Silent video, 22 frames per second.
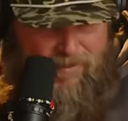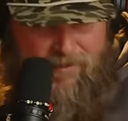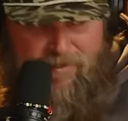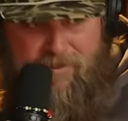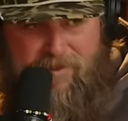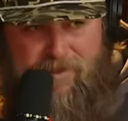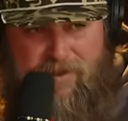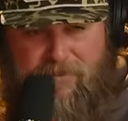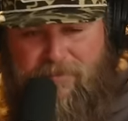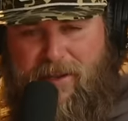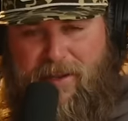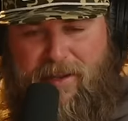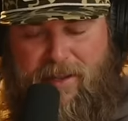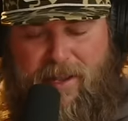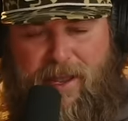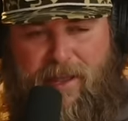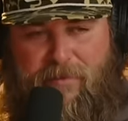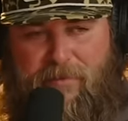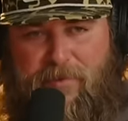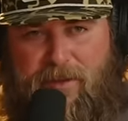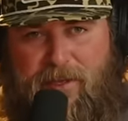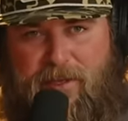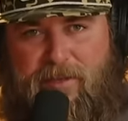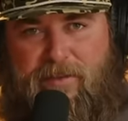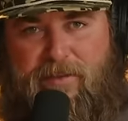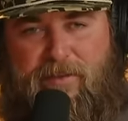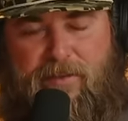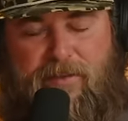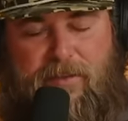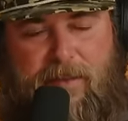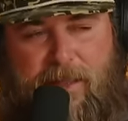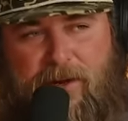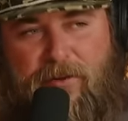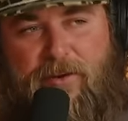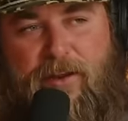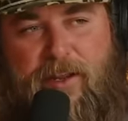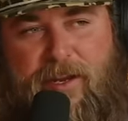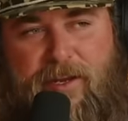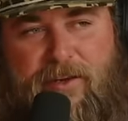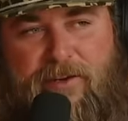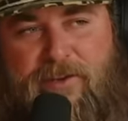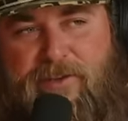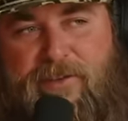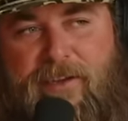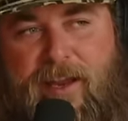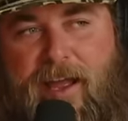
stuff like that, but this is literally just